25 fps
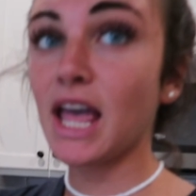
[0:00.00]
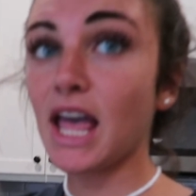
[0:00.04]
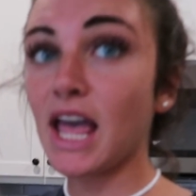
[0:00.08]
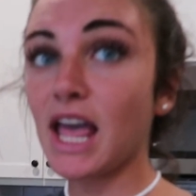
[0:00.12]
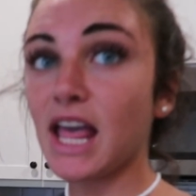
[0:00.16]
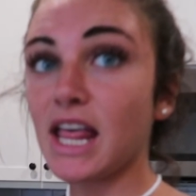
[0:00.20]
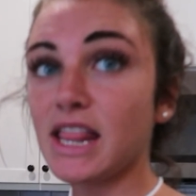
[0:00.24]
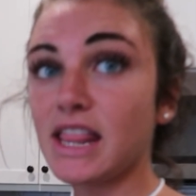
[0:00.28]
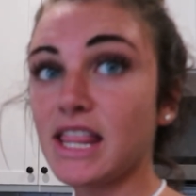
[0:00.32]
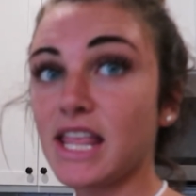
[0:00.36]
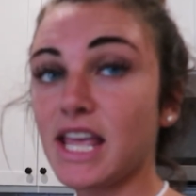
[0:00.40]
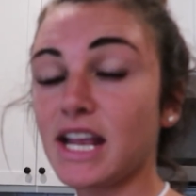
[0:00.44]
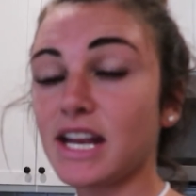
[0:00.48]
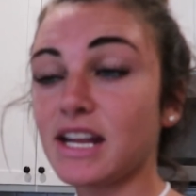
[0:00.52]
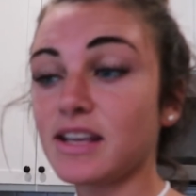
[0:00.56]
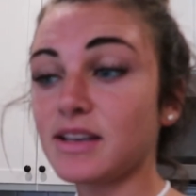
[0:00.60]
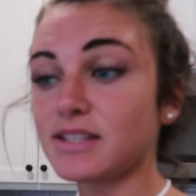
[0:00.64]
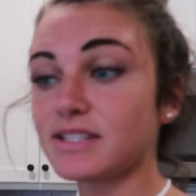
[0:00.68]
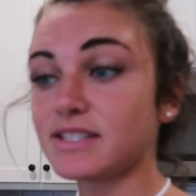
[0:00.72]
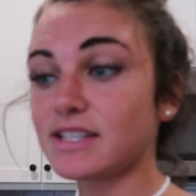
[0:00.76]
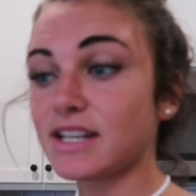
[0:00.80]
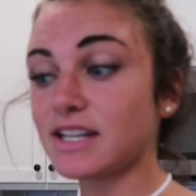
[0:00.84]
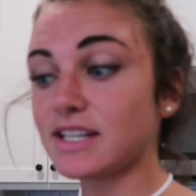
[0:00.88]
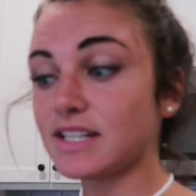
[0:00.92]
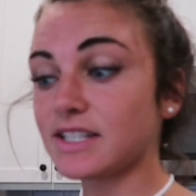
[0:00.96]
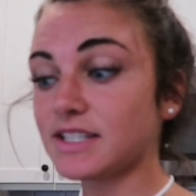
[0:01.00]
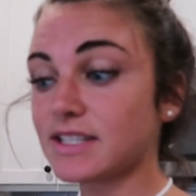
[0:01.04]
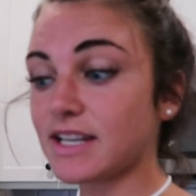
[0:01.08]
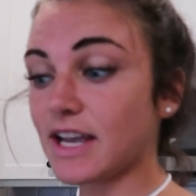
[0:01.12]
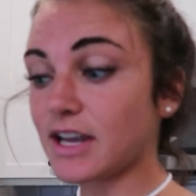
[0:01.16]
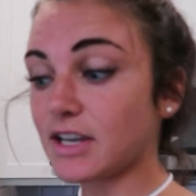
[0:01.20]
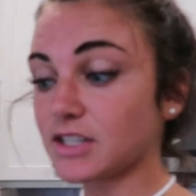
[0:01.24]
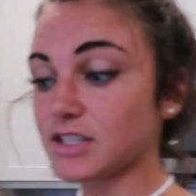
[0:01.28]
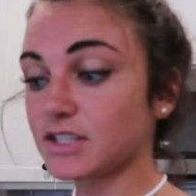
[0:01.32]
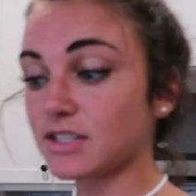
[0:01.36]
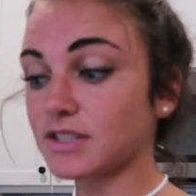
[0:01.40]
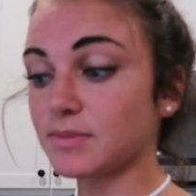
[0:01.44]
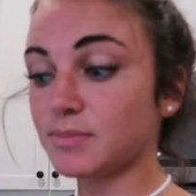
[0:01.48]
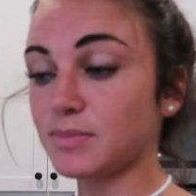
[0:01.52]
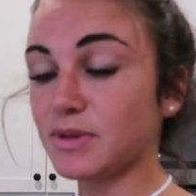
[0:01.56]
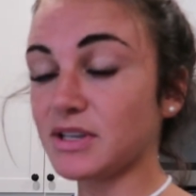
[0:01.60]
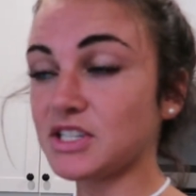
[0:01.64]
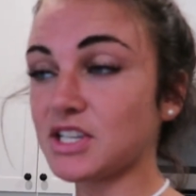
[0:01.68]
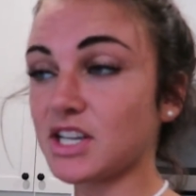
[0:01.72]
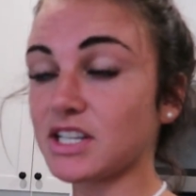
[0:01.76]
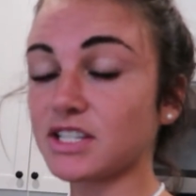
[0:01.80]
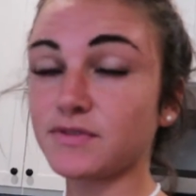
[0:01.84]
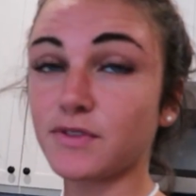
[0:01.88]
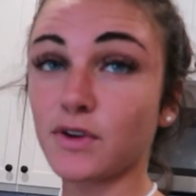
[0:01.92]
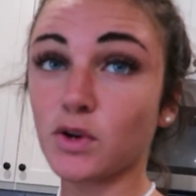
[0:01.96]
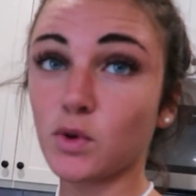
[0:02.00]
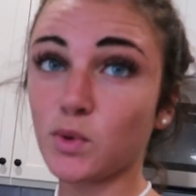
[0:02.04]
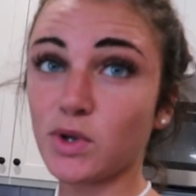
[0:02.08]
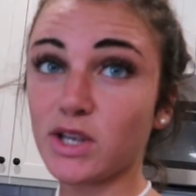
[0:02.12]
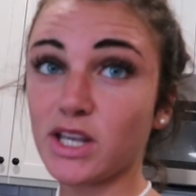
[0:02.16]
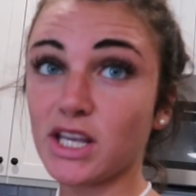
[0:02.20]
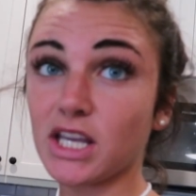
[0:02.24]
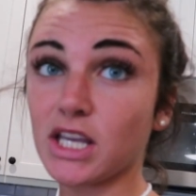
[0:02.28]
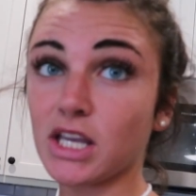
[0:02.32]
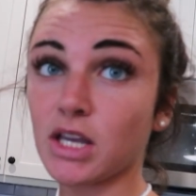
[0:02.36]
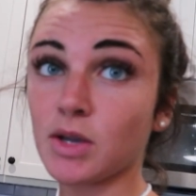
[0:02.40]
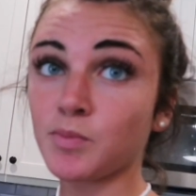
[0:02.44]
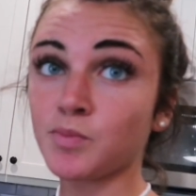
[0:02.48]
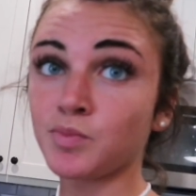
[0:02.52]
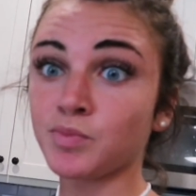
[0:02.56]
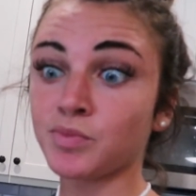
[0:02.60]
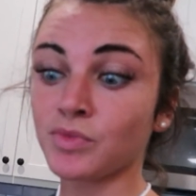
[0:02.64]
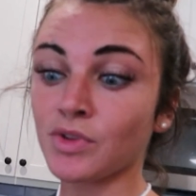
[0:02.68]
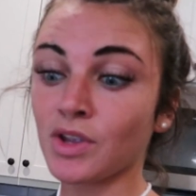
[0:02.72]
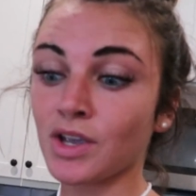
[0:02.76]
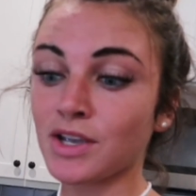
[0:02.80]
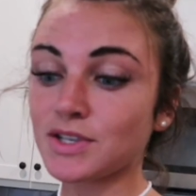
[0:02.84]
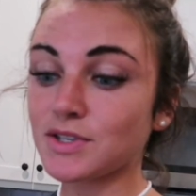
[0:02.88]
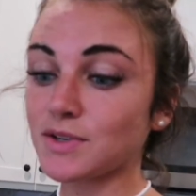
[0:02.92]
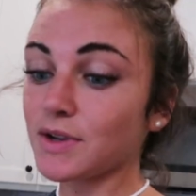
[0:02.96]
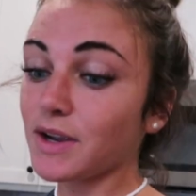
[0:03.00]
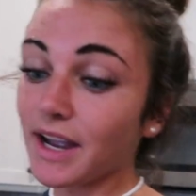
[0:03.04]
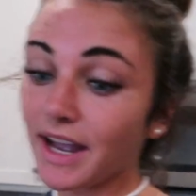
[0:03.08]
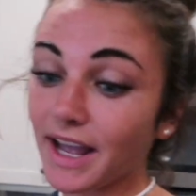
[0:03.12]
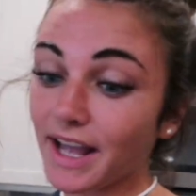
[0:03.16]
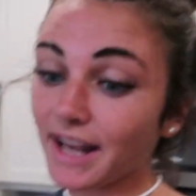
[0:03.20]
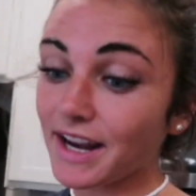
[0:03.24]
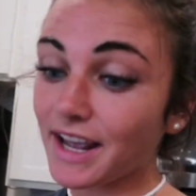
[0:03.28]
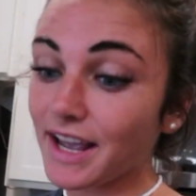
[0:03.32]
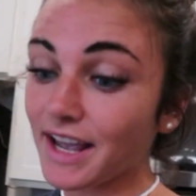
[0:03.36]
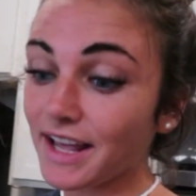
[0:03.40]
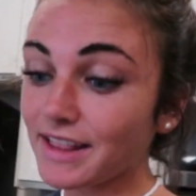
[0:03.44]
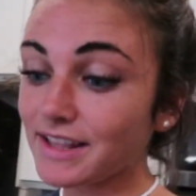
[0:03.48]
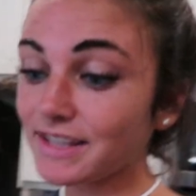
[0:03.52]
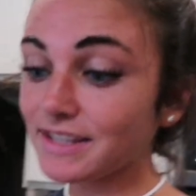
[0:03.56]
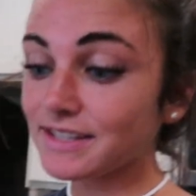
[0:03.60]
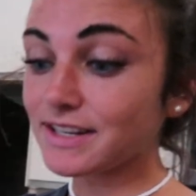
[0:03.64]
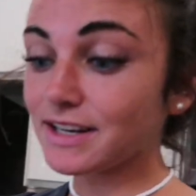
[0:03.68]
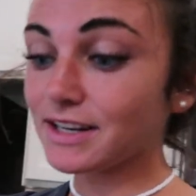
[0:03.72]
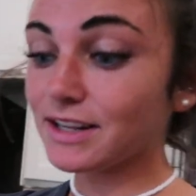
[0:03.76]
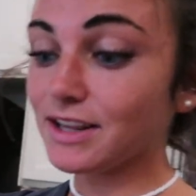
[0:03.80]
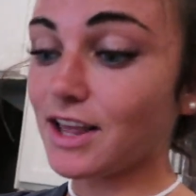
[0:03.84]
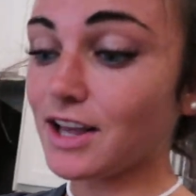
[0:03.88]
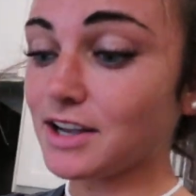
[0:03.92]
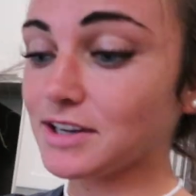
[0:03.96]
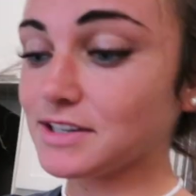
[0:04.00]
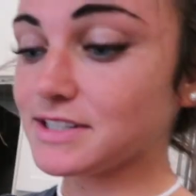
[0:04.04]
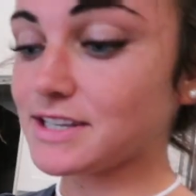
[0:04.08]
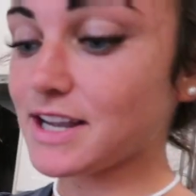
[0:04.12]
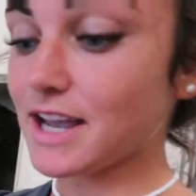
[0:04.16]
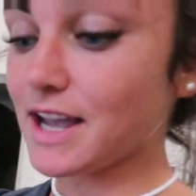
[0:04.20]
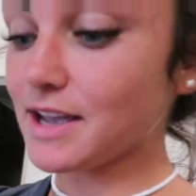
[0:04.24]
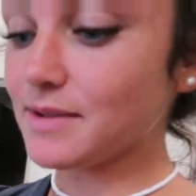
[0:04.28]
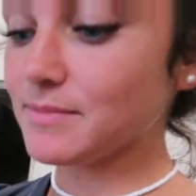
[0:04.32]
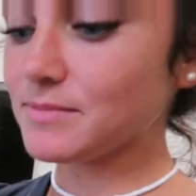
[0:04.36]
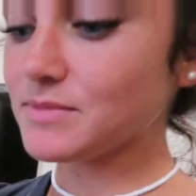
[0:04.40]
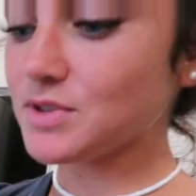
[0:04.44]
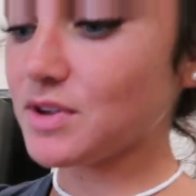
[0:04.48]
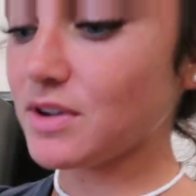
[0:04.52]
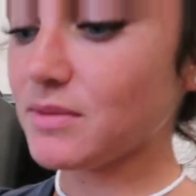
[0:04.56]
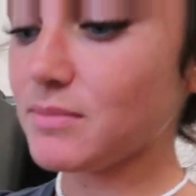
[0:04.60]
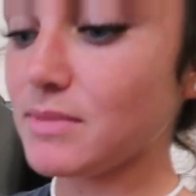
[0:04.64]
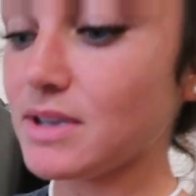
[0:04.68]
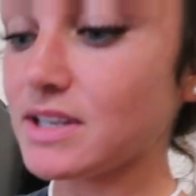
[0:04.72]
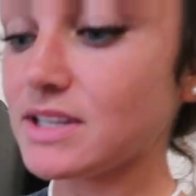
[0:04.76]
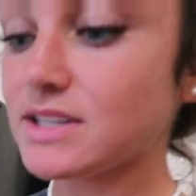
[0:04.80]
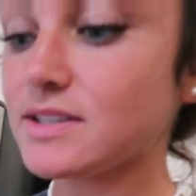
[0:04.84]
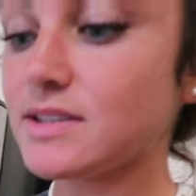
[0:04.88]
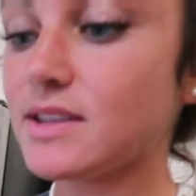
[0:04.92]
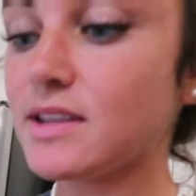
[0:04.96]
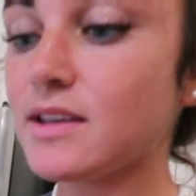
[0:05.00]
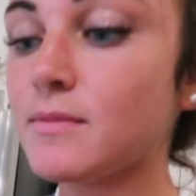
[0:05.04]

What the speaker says: and then at Sadie's house, beach house for a week. So I hadn't had these in a long time, so I missed